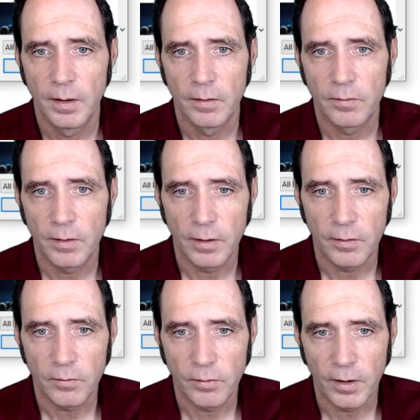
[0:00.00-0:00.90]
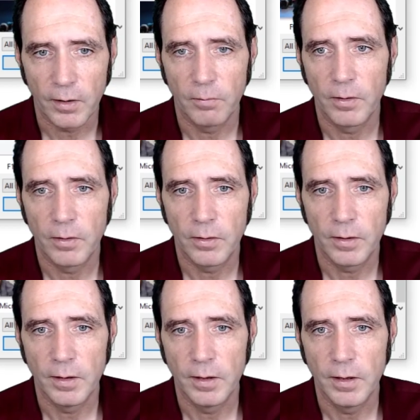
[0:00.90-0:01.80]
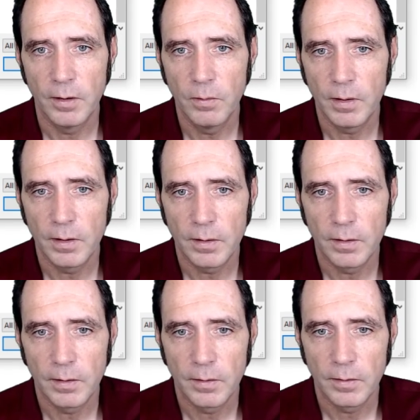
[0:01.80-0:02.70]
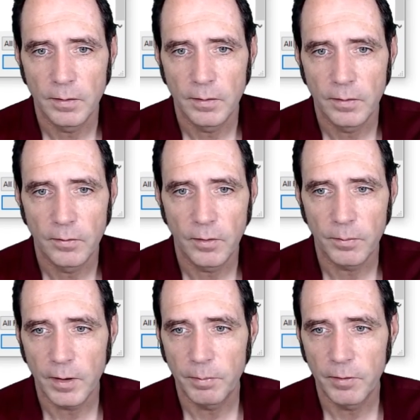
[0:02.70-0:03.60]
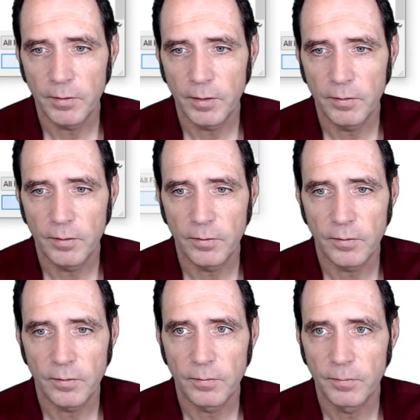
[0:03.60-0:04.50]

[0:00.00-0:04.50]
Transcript: So let's try it with the new Top Gear presenters.